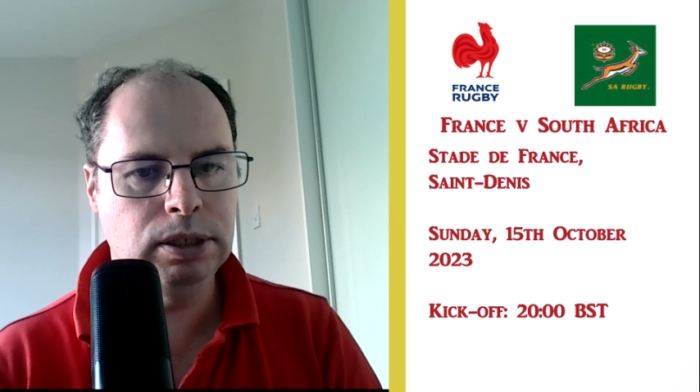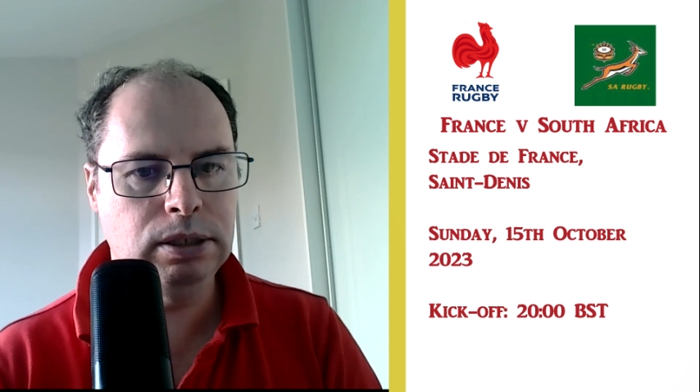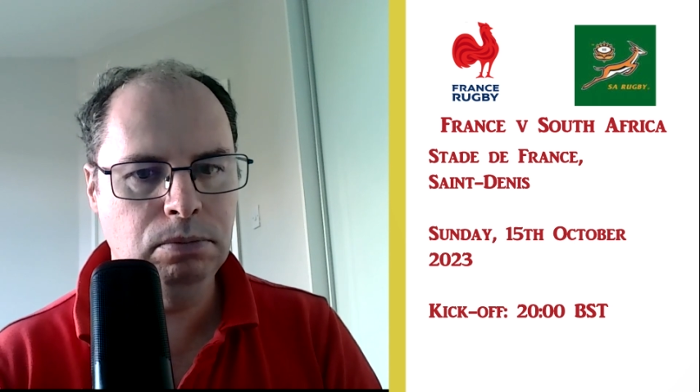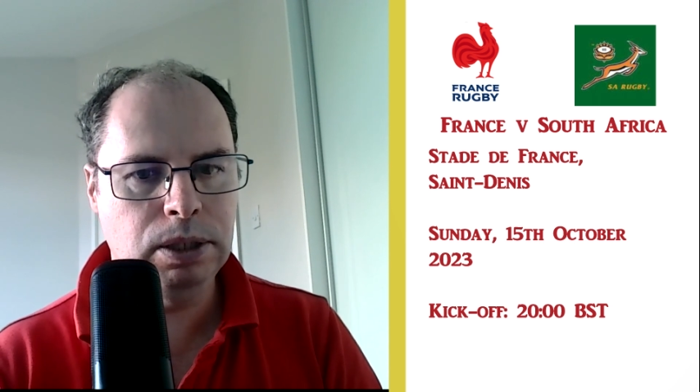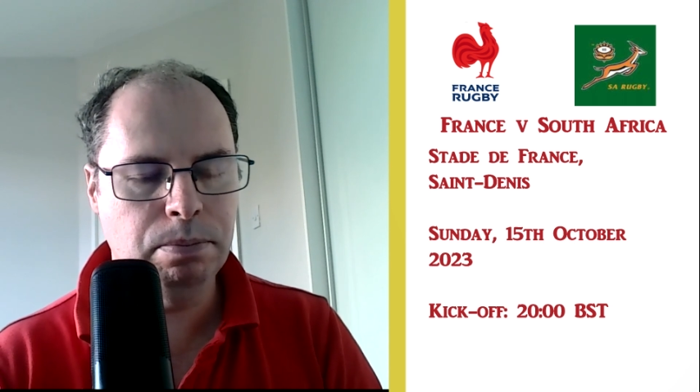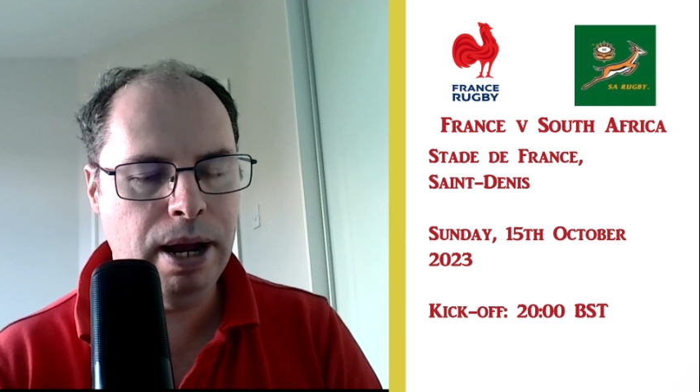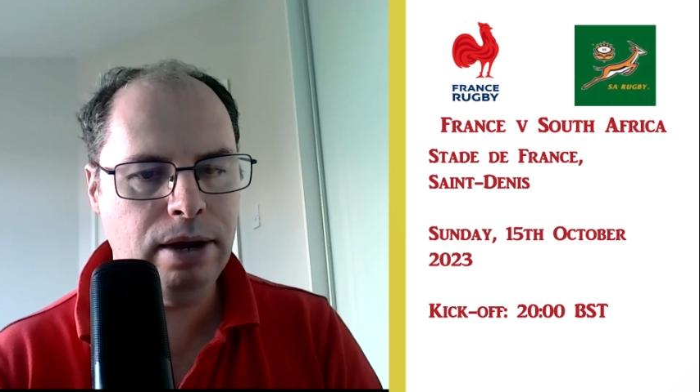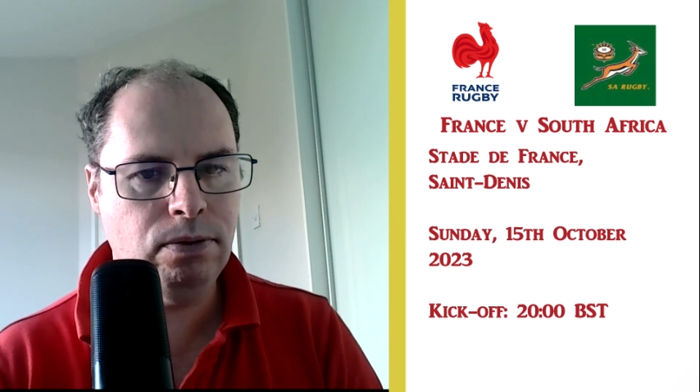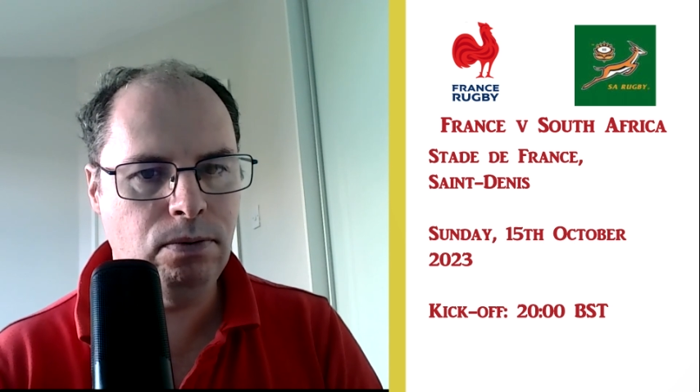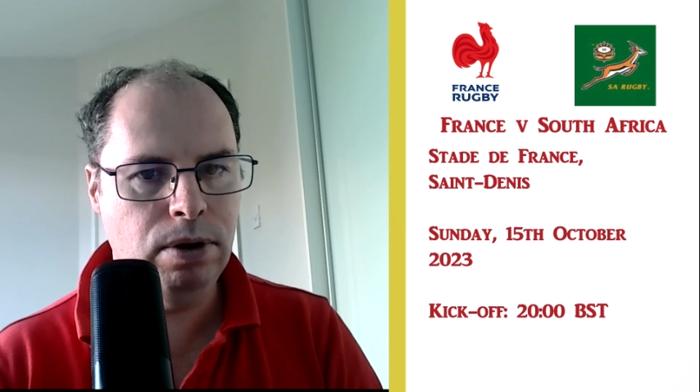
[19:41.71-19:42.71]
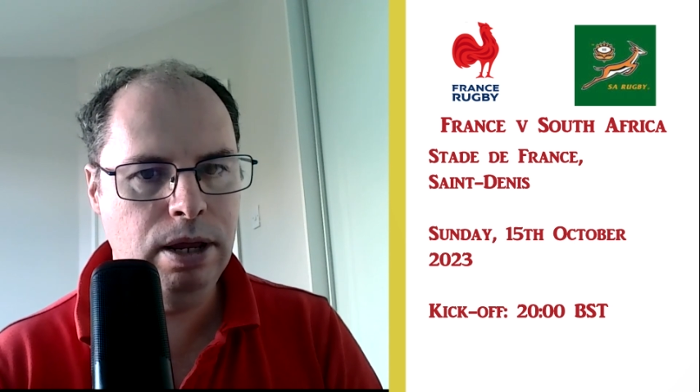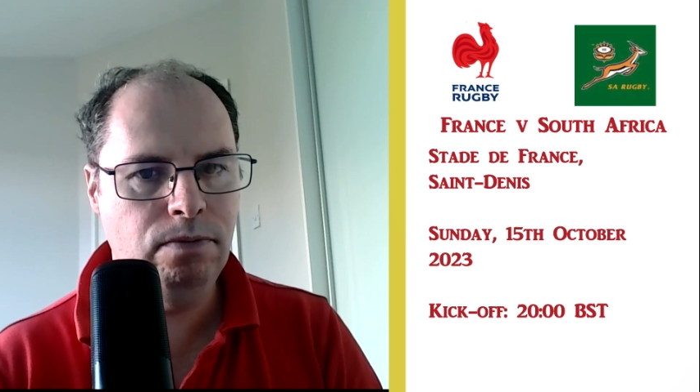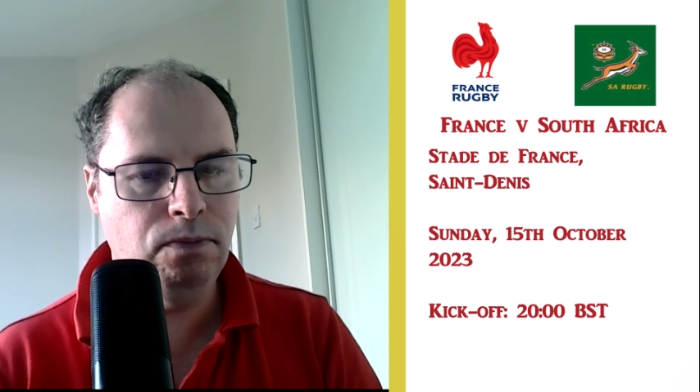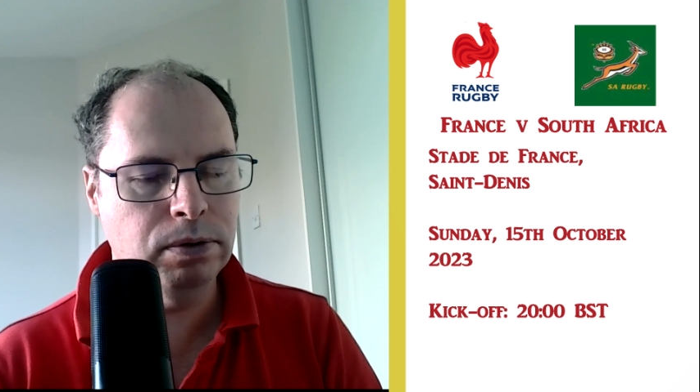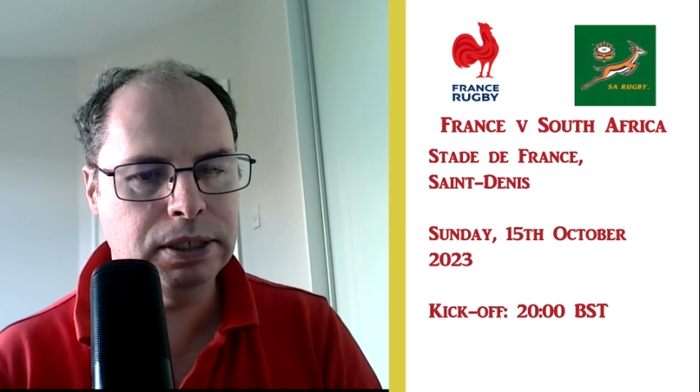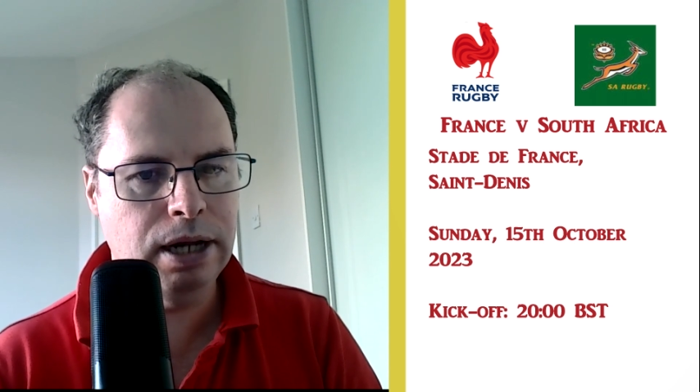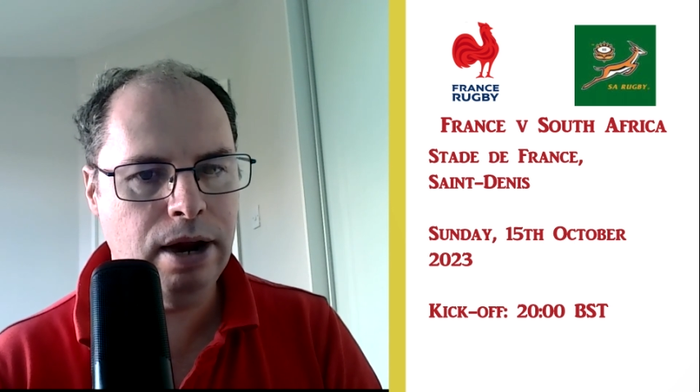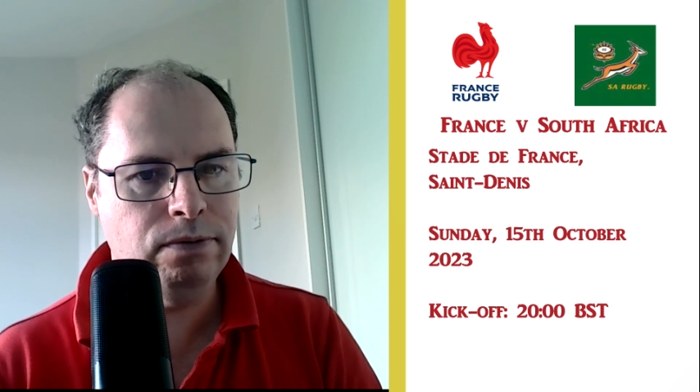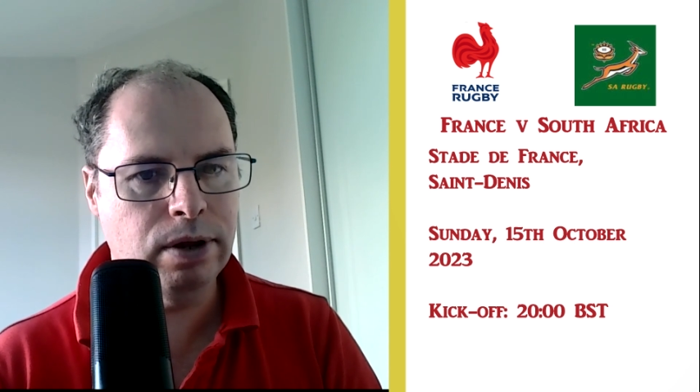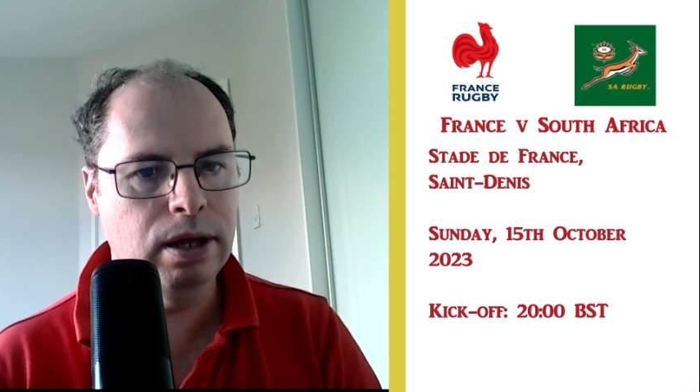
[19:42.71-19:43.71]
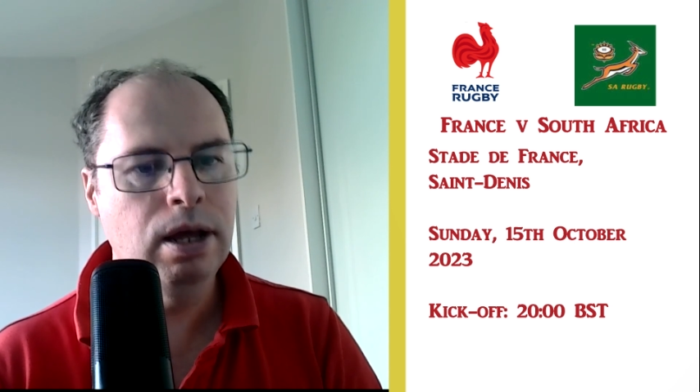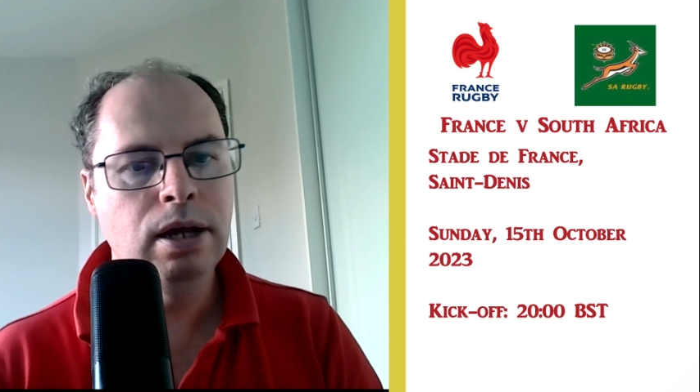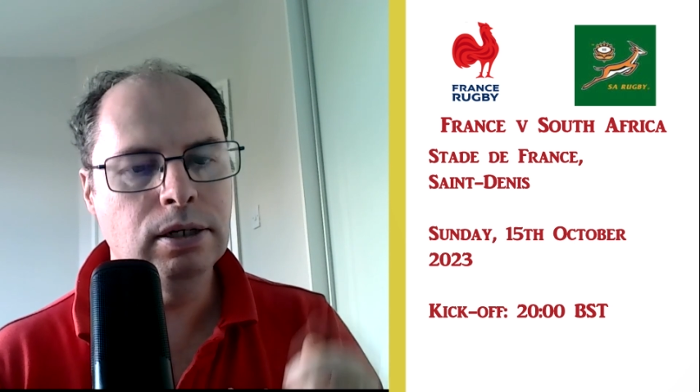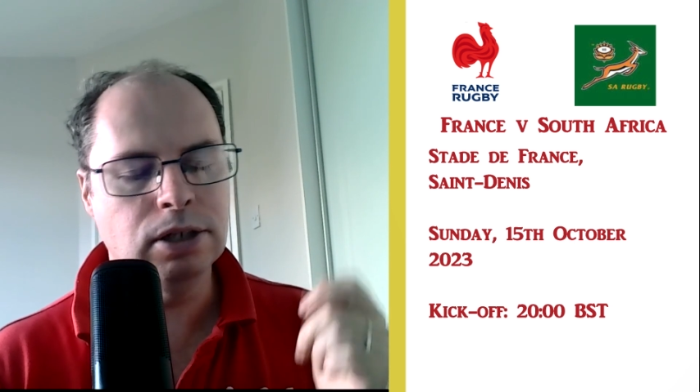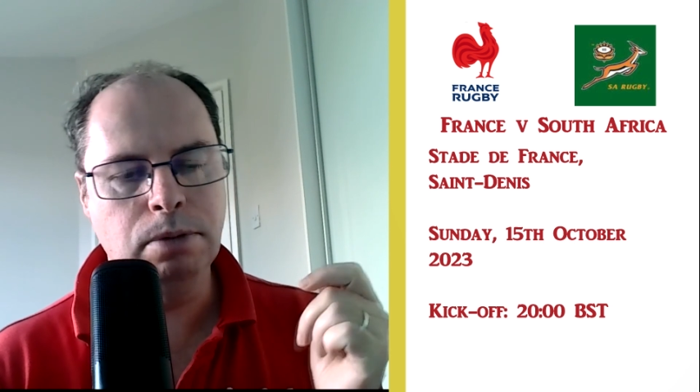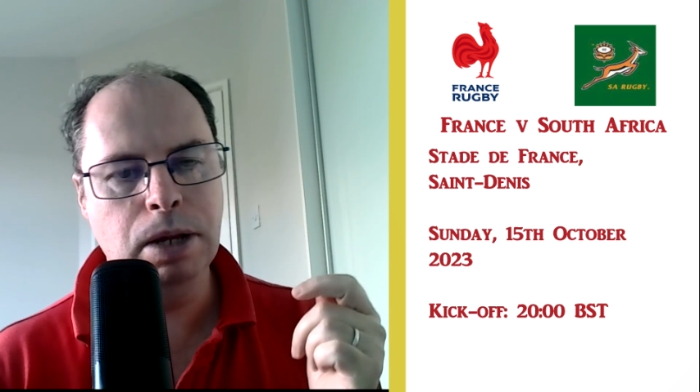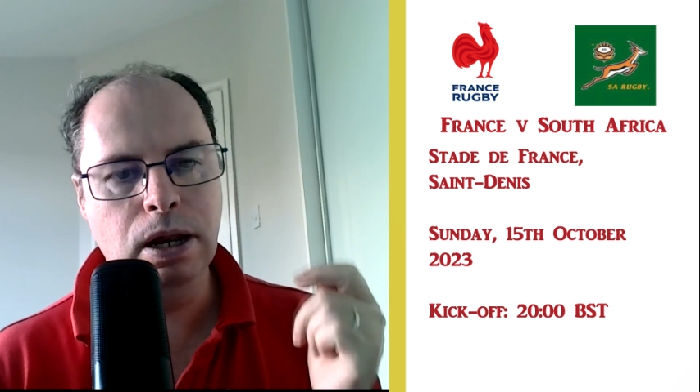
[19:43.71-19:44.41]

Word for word: with those with the back three for South Africa.